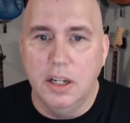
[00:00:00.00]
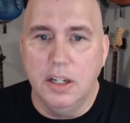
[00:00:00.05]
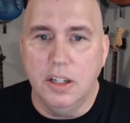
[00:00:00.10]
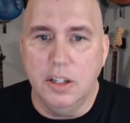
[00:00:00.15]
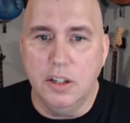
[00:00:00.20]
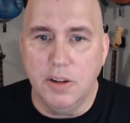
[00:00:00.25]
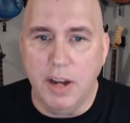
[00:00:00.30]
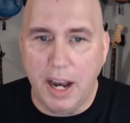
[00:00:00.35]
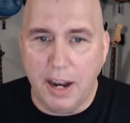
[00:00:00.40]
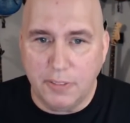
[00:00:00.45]

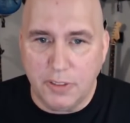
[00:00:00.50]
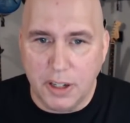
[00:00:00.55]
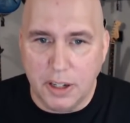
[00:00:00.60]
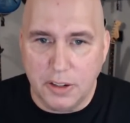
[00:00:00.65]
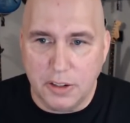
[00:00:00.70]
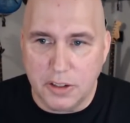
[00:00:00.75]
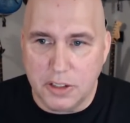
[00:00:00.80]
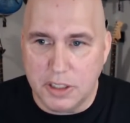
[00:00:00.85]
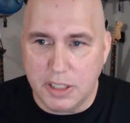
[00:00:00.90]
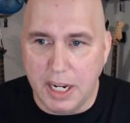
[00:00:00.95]
You have to
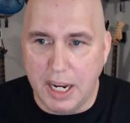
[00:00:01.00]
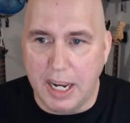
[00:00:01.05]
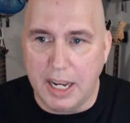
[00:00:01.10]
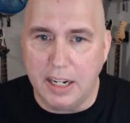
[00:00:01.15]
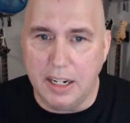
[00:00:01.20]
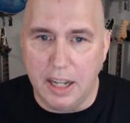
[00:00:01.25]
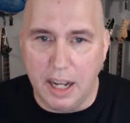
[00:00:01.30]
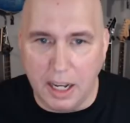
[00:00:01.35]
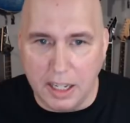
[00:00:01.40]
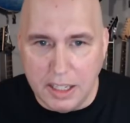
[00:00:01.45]

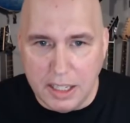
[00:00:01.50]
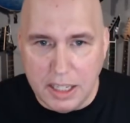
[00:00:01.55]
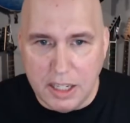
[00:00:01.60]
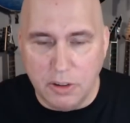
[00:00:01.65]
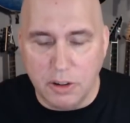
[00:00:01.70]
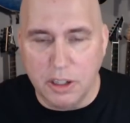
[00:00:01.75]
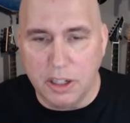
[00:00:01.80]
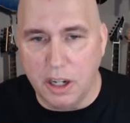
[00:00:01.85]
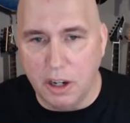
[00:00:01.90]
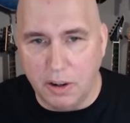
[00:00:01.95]
understand a
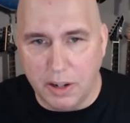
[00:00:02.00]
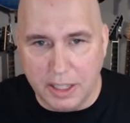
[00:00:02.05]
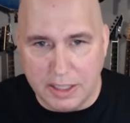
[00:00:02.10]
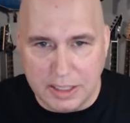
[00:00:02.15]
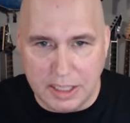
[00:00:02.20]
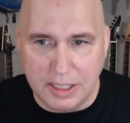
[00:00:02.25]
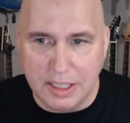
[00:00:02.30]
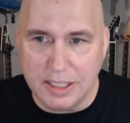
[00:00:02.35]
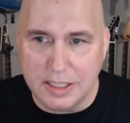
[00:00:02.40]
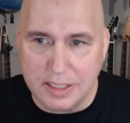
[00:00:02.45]
year ago, and I
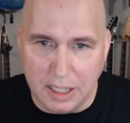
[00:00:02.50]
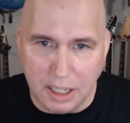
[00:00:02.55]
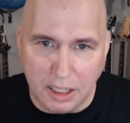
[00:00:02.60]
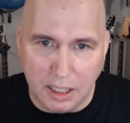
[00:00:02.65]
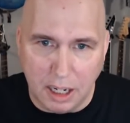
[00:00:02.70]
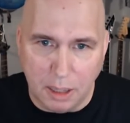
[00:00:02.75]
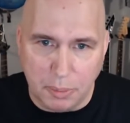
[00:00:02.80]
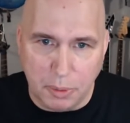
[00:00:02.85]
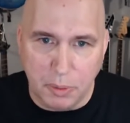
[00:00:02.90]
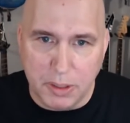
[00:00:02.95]
said this a
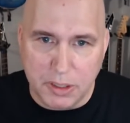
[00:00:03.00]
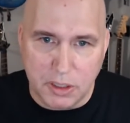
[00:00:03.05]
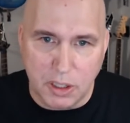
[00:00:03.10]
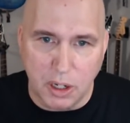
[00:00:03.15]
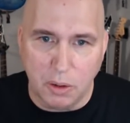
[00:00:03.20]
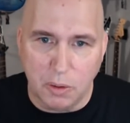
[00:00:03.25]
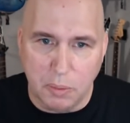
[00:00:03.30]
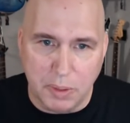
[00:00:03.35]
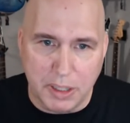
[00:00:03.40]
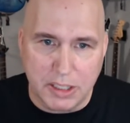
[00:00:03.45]
couple weeks ago
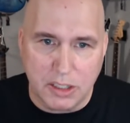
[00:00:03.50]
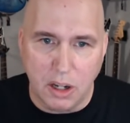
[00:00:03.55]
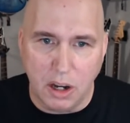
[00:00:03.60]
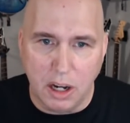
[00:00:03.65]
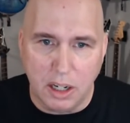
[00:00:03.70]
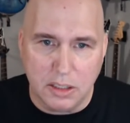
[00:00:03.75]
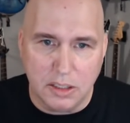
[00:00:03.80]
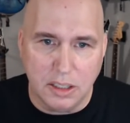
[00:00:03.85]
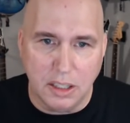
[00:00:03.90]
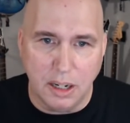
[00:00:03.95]
when we
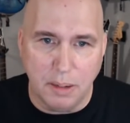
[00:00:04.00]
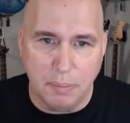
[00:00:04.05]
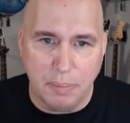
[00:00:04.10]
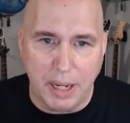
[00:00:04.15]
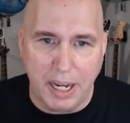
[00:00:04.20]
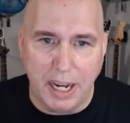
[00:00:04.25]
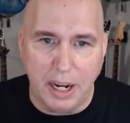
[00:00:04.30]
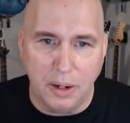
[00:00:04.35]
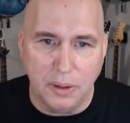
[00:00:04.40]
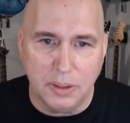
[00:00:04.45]
talked
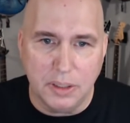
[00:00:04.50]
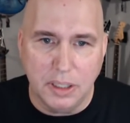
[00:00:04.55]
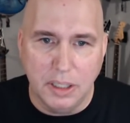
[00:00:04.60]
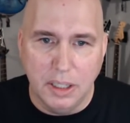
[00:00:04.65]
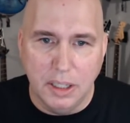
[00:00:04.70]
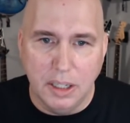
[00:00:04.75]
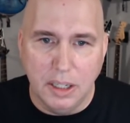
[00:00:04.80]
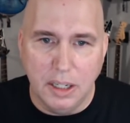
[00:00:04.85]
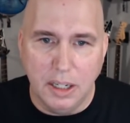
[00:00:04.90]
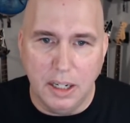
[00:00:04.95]
about
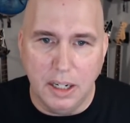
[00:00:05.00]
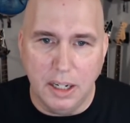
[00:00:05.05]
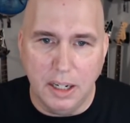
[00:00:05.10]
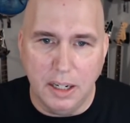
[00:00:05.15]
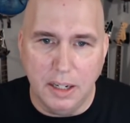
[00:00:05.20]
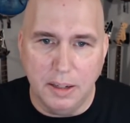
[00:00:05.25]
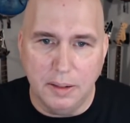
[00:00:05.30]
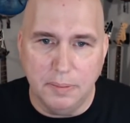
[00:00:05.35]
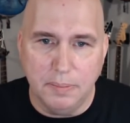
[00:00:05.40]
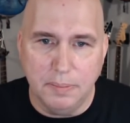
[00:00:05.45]

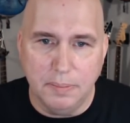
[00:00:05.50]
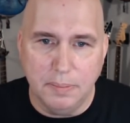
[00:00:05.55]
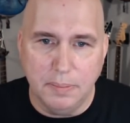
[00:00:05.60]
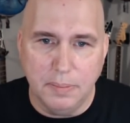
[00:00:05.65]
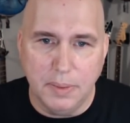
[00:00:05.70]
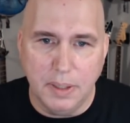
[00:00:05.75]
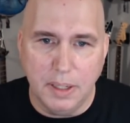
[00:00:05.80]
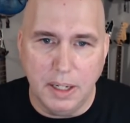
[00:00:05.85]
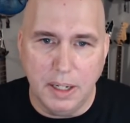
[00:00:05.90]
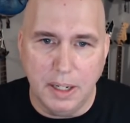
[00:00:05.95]
uh,
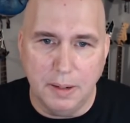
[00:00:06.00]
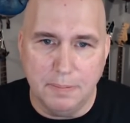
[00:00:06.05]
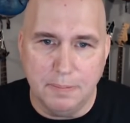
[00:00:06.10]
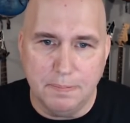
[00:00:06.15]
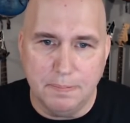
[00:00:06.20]
uh,